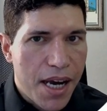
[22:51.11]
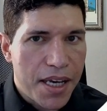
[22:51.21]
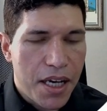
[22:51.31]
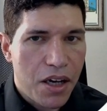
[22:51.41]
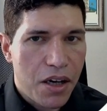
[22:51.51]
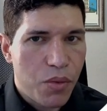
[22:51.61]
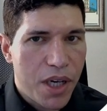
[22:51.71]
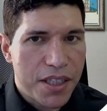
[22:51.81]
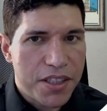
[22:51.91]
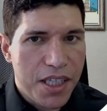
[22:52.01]
Here we
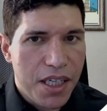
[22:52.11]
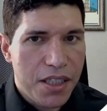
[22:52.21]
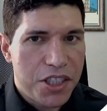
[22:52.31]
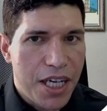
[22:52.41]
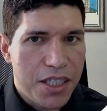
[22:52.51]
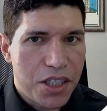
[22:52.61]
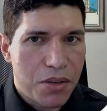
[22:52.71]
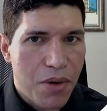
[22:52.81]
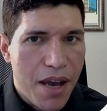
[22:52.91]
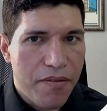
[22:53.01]
can see changing
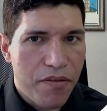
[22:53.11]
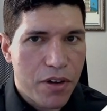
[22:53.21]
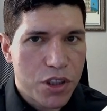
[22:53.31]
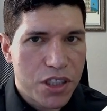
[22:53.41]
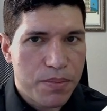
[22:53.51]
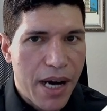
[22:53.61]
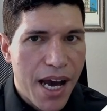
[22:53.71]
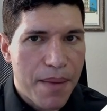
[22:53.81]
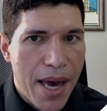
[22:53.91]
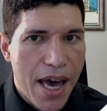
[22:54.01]
rent versus
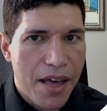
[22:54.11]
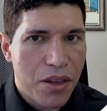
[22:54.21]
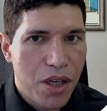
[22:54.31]
buy math